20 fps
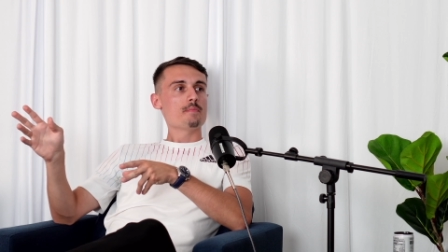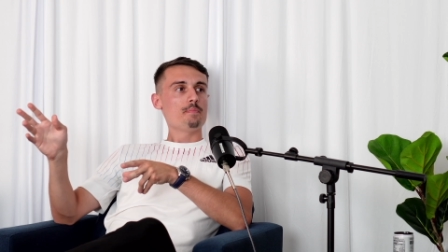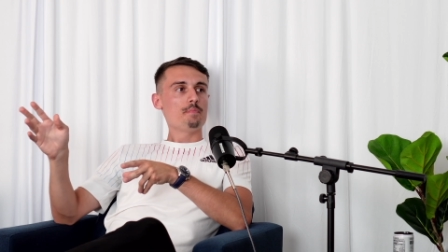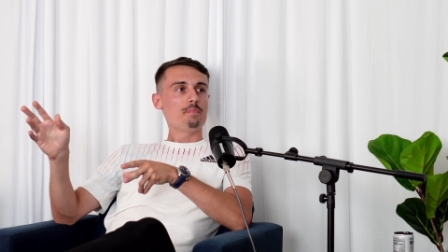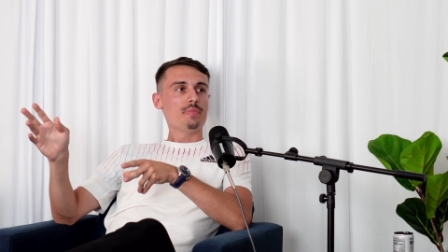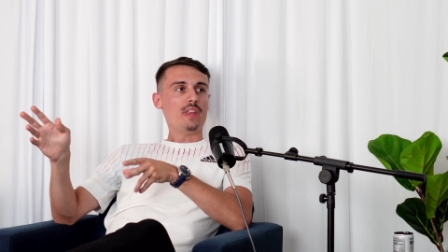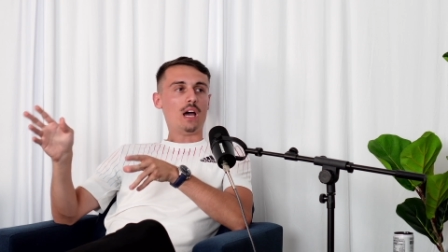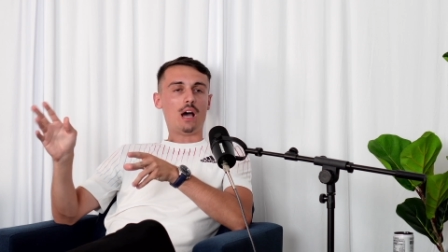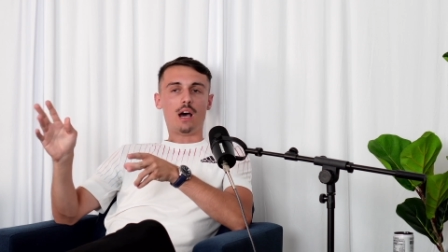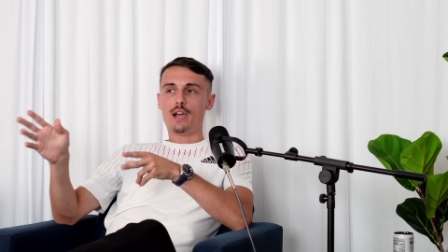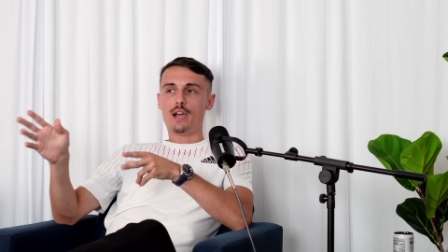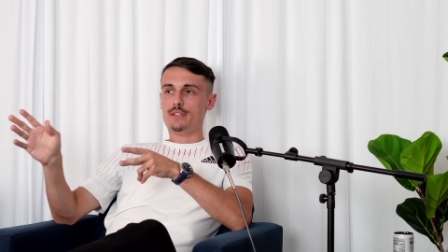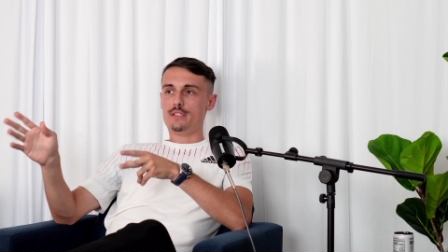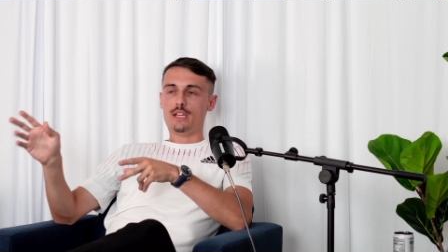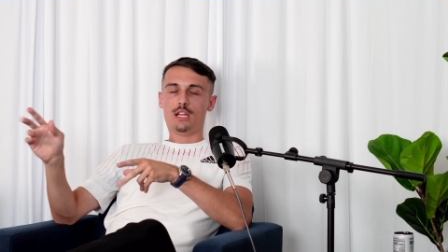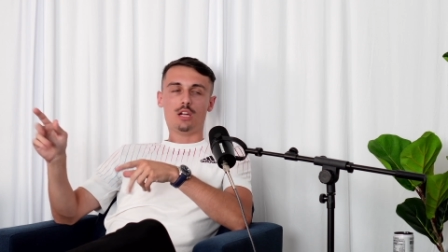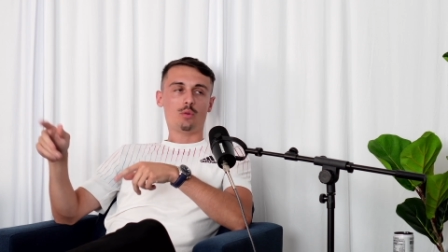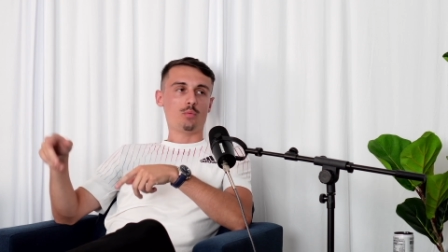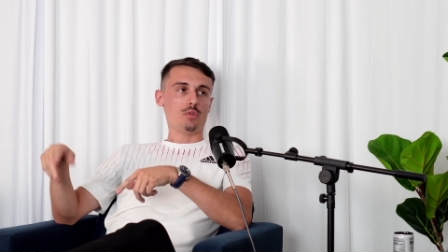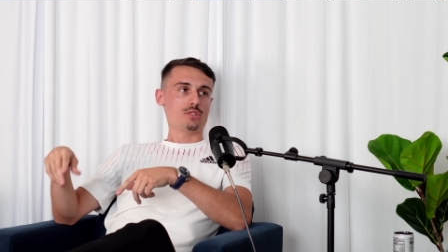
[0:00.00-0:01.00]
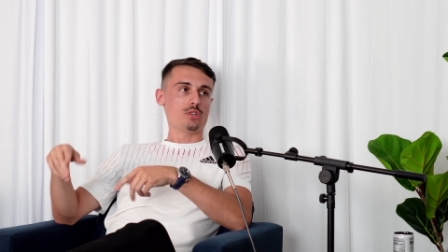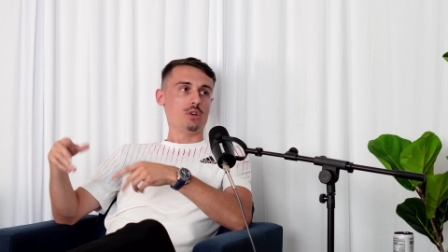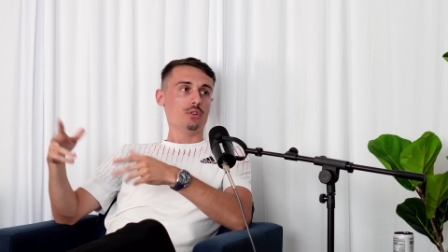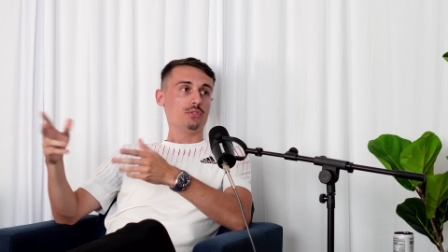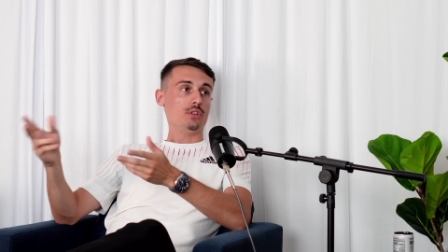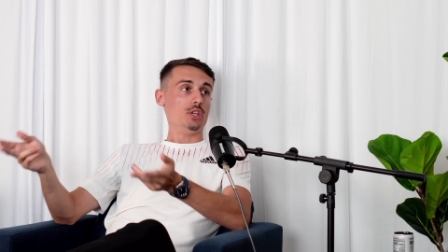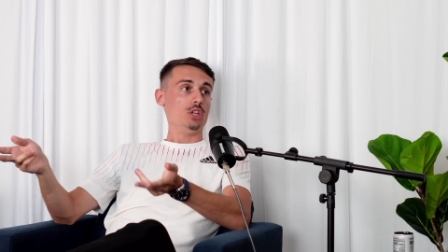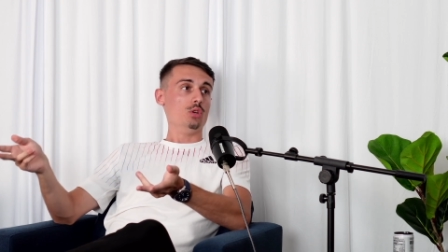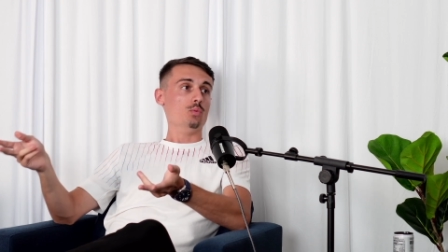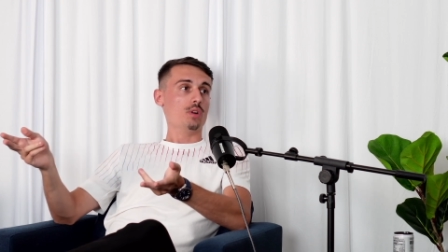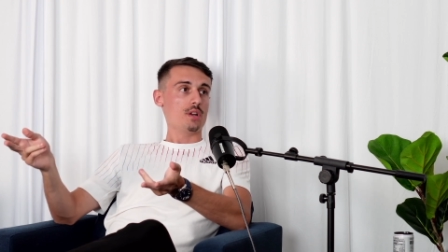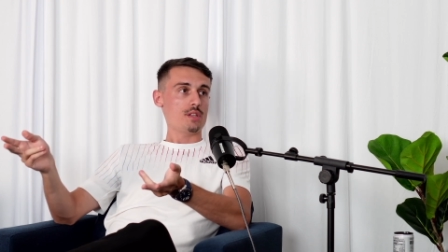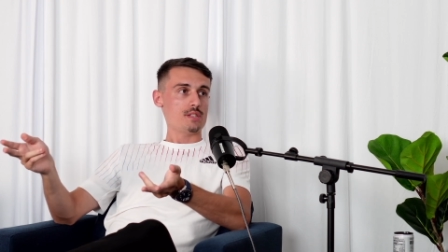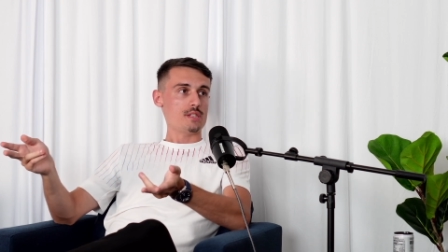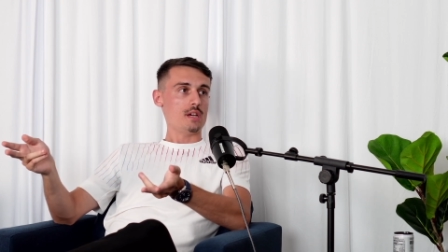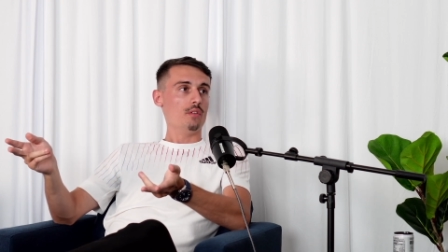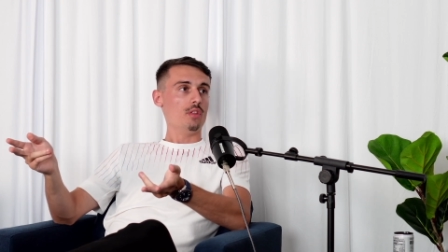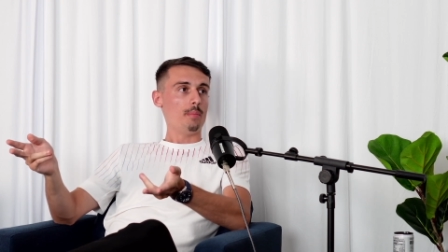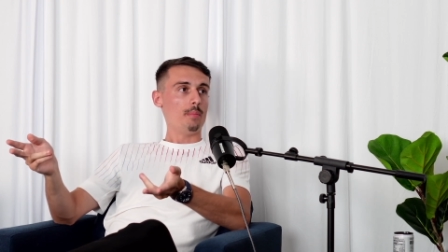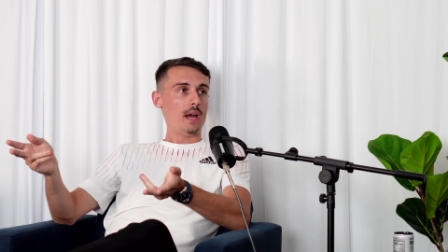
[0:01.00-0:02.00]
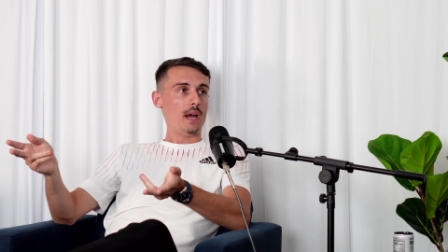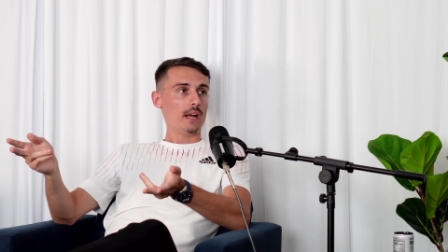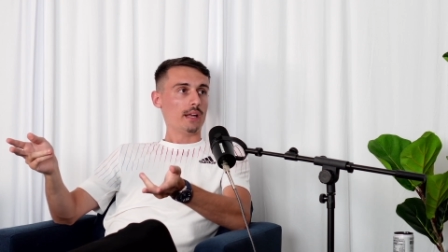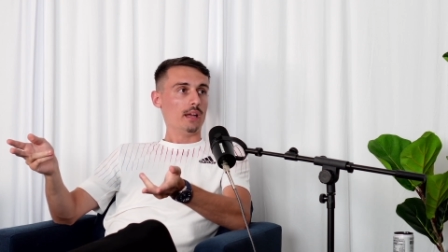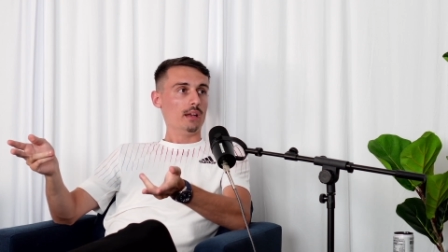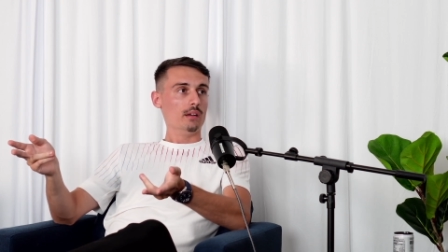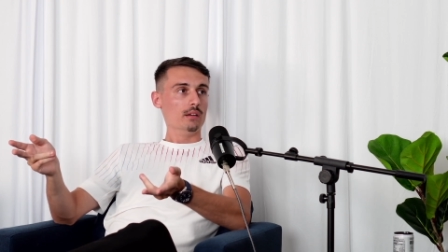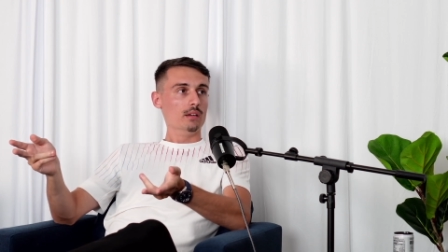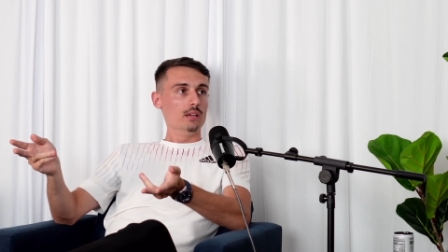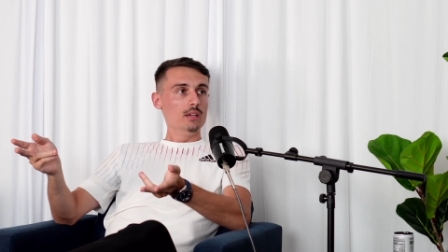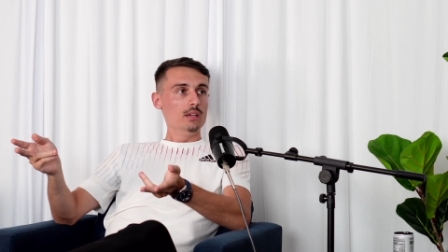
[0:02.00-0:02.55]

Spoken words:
the high ticket result that you want to sell in the back end.